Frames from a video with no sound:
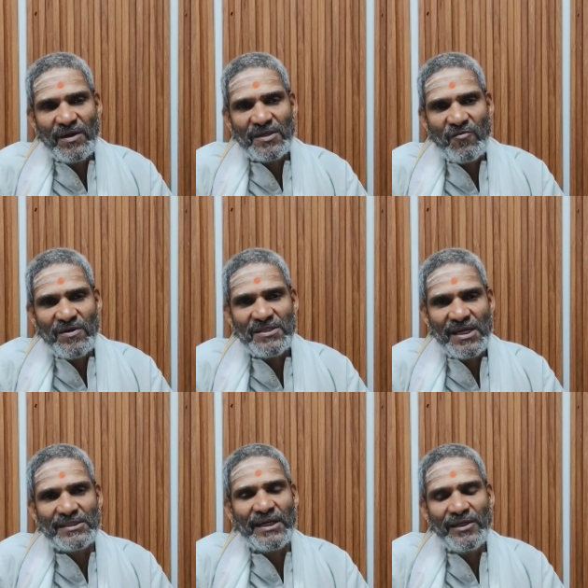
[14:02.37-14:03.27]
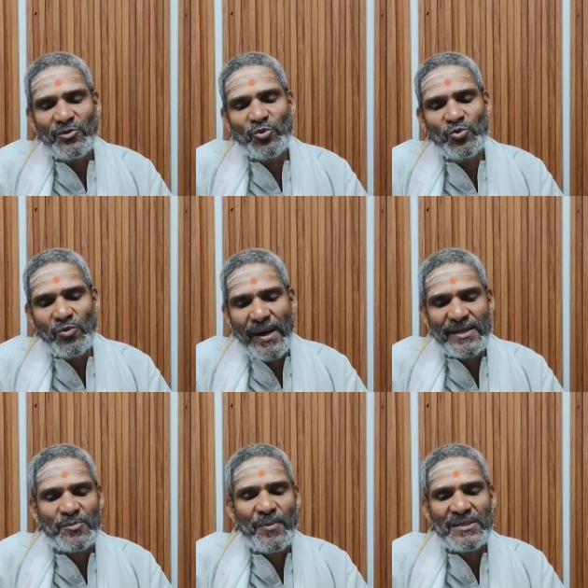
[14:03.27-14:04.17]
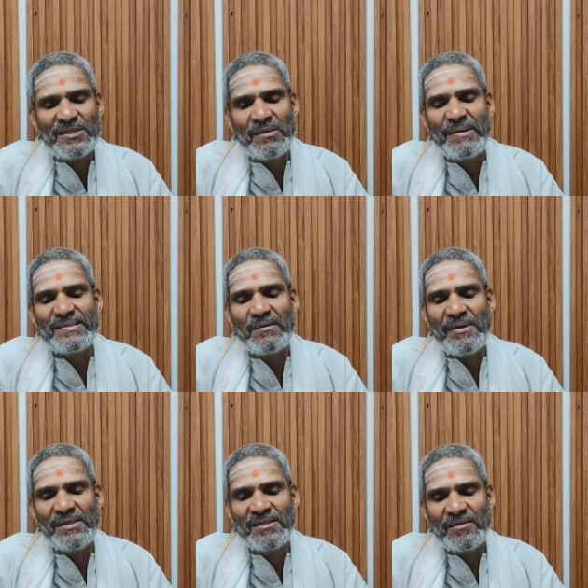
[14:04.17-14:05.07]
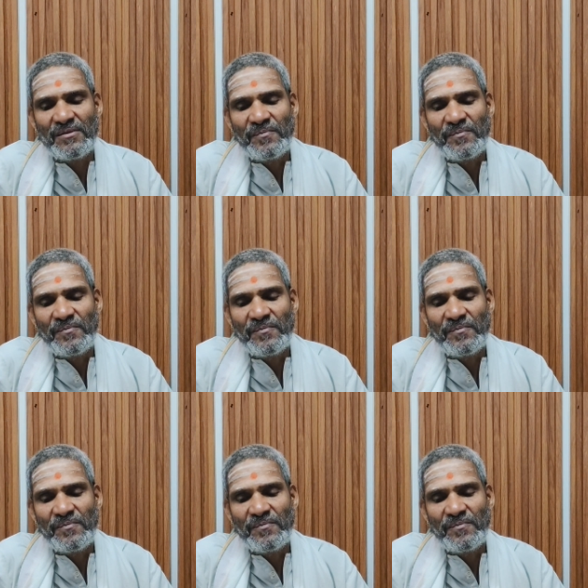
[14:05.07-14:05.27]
work was assigned to experts in measurements,